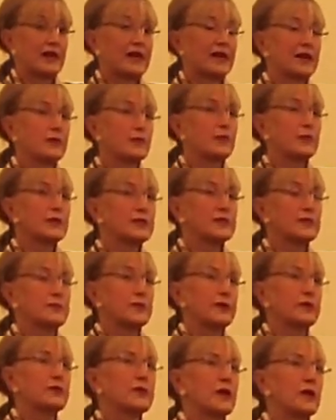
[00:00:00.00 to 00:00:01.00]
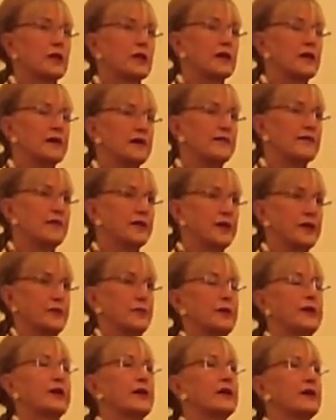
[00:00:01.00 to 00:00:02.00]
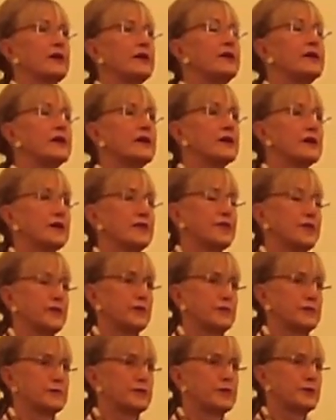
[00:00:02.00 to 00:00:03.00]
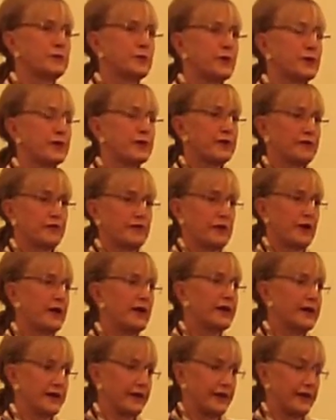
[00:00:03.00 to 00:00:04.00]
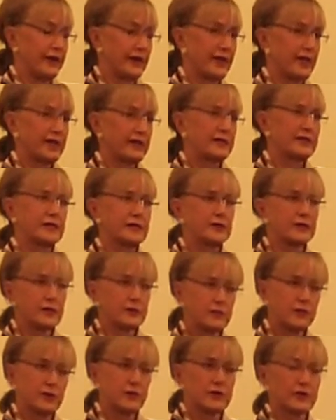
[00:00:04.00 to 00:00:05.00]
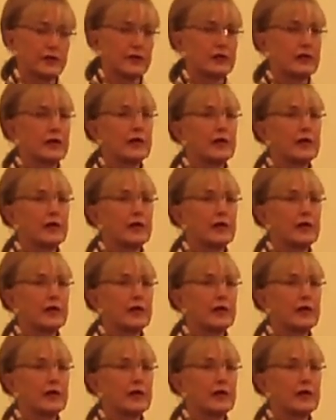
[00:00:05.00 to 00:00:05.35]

And what's been lovely about the sport of riding as a sport